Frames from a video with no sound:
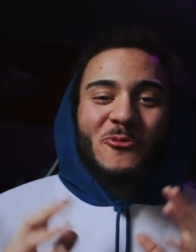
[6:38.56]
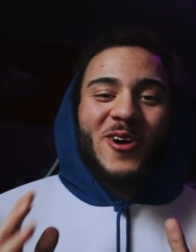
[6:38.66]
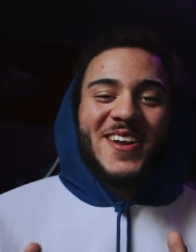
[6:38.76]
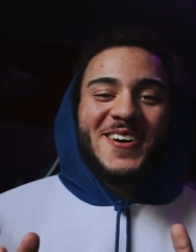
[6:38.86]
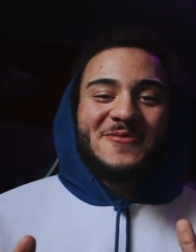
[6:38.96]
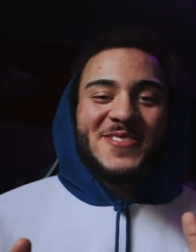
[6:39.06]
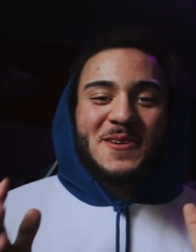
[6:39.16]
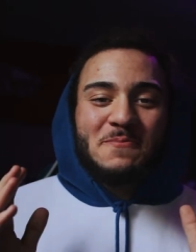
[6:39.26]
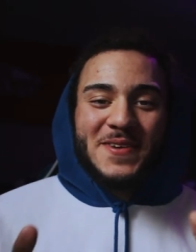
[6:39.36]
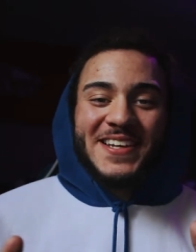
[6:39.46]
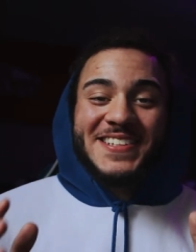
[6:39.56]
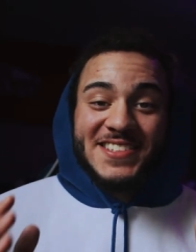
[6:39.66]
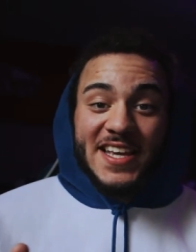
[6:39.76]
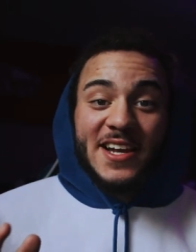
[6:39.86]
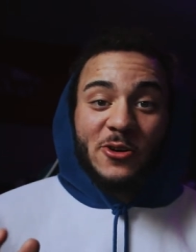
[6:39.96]
One of the
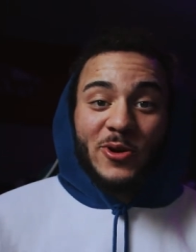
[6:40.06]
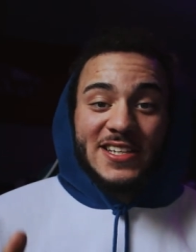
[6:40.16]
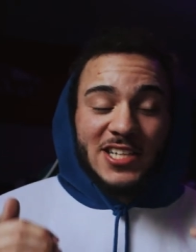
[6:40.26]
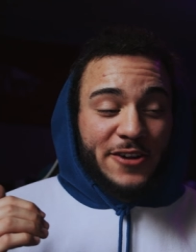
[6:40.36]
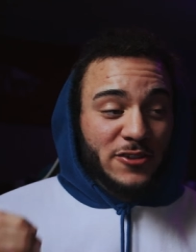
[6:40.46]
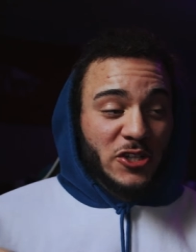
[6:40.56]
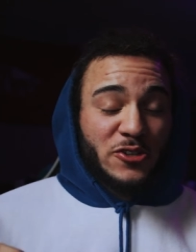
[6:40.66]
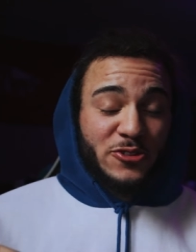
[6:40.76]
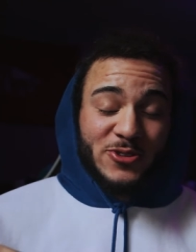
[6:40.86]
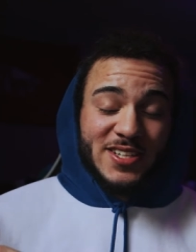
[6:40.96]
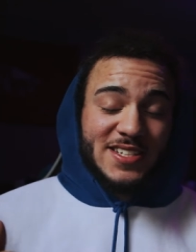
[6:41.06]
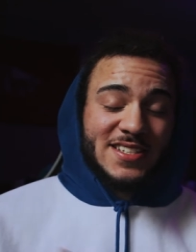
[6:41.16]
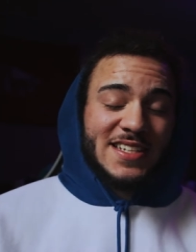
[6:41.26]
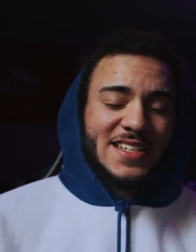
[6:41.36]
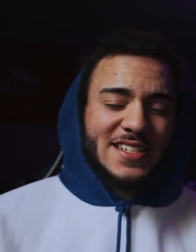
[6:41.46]
biggest takeaways I've learned through
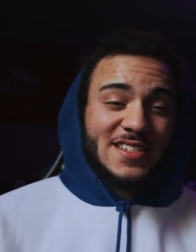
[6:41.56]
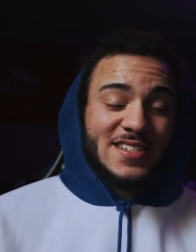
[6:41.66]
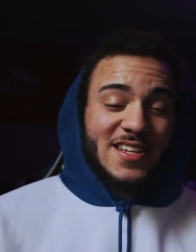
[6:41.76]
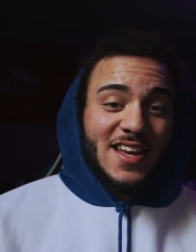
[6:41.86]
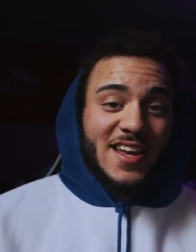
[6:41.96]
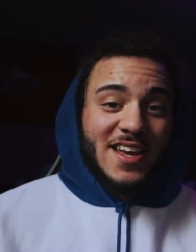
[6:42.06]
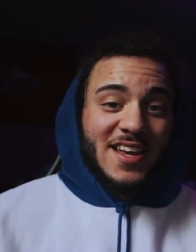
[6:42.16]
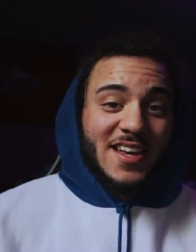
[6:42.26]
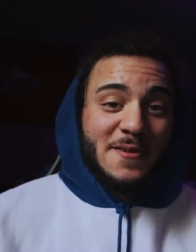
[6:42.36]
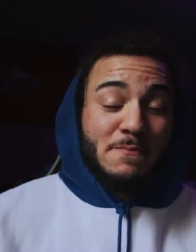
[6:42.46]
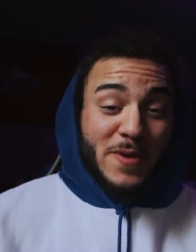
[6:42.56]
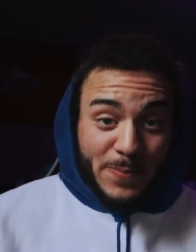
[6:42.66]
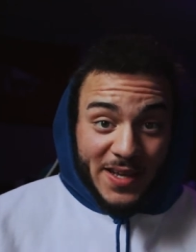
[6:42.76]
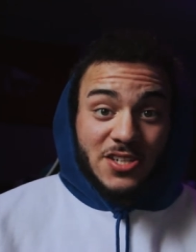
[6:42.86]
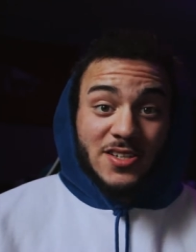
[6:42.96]
this is be
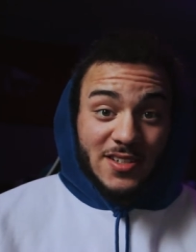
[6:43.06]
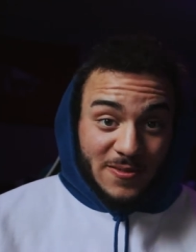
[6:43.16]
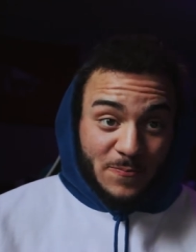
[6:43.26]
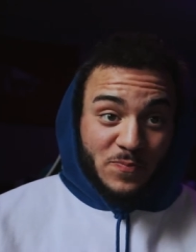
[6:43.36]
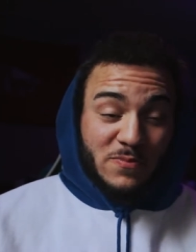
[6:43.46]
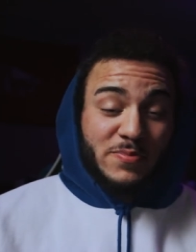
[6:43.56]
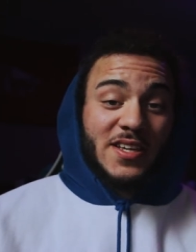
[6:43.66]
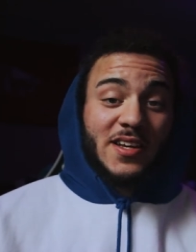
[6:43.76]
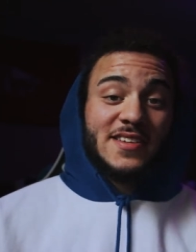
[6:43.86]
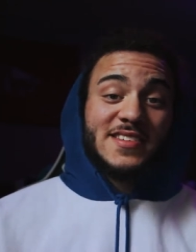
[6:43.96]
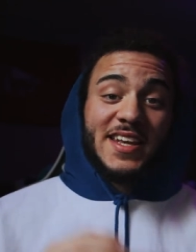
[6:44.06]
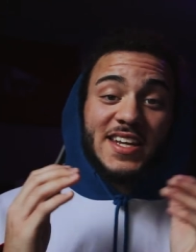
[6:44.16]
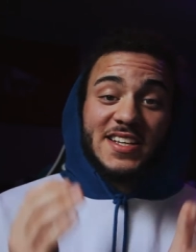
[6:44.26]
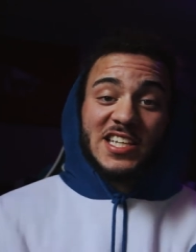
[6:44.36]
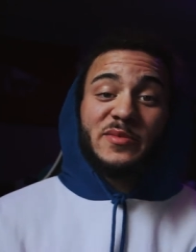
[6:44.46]
patient, because
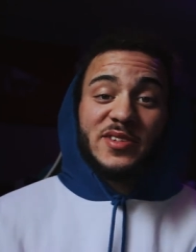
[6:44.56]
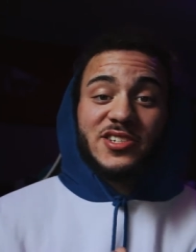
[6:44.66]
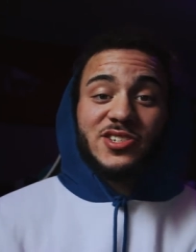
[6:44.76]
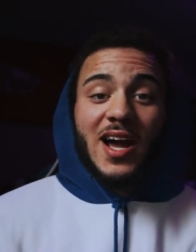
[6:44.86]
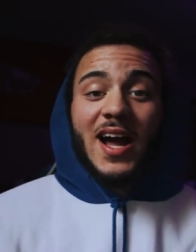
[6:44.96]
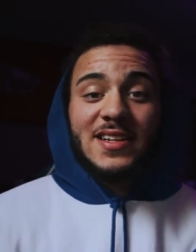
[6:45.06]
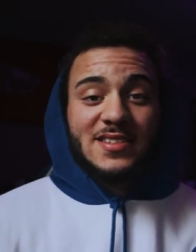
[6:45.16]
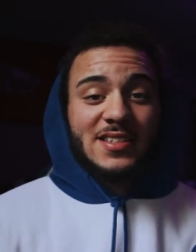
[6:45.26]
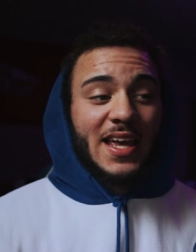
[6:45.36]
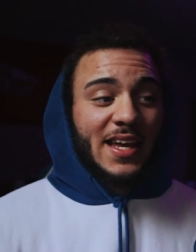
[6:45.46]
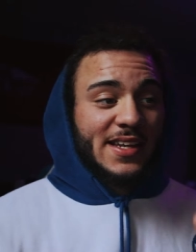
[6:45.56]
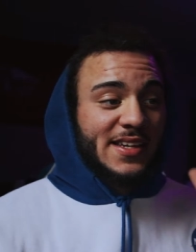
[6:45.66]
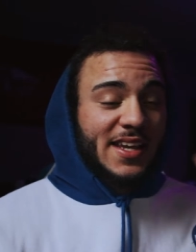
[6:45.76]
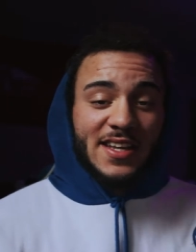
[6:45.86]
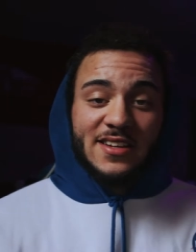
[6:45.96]
getting some of these shots
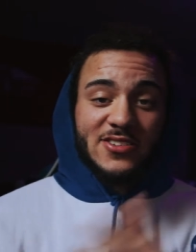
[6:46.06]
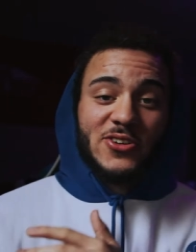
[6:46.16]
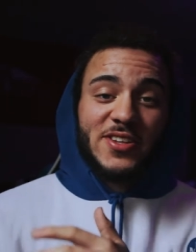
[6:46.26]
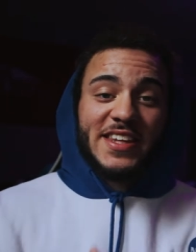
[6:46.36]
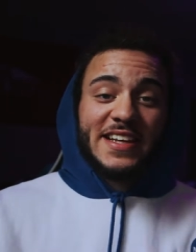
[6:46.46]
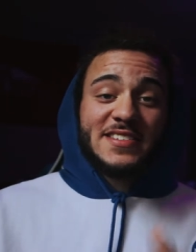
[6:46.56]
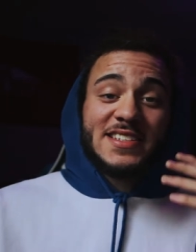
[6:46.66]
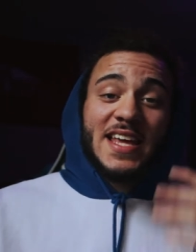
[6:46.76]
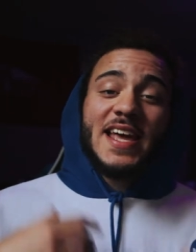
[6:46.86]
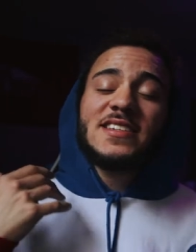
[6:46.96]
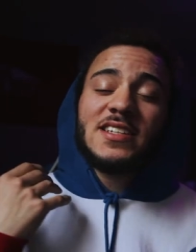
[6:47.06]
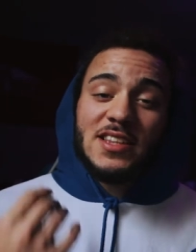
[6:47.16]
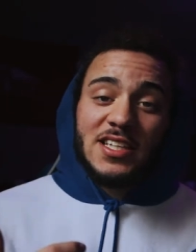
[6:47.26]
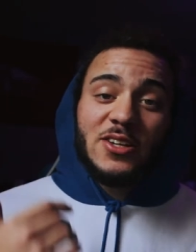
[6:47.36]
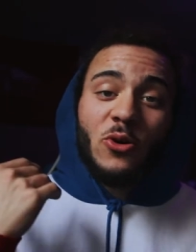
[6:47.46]
and getting certain things, it takes a
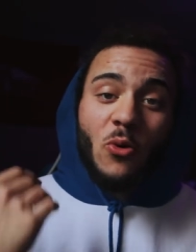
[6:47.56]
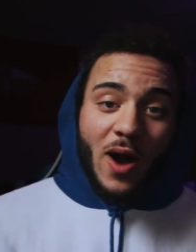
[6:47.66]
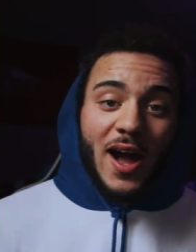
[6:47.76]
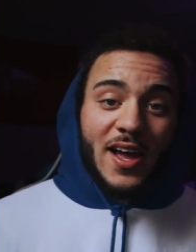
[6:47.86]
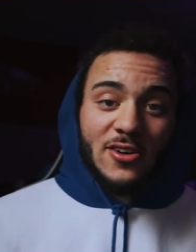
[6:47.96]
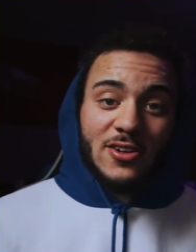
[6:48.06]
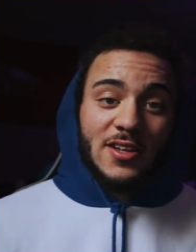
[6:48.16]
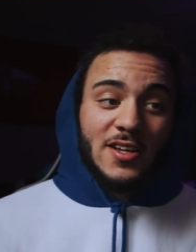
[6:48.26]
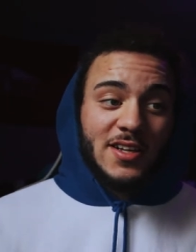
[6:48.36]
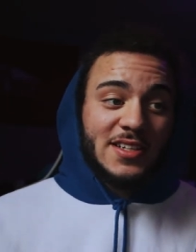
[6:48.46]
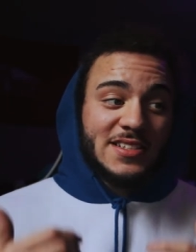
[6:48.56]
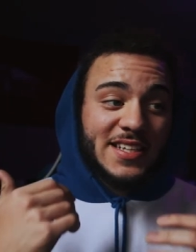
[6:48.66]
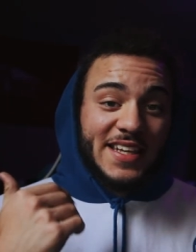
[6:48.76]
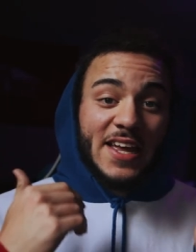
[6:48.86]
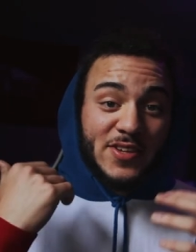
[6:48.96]
little while
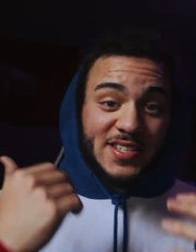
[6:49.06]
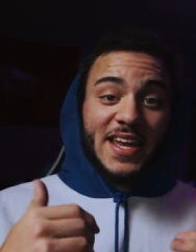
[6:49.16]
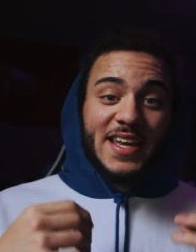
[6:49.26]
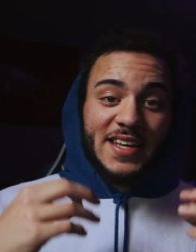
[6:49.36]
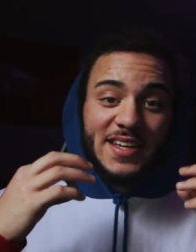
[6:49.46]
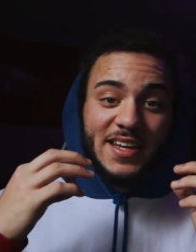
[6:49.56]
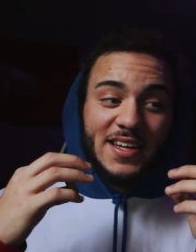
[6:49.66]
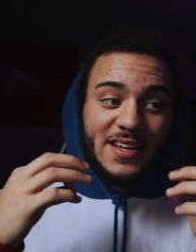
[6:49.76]
to get the take,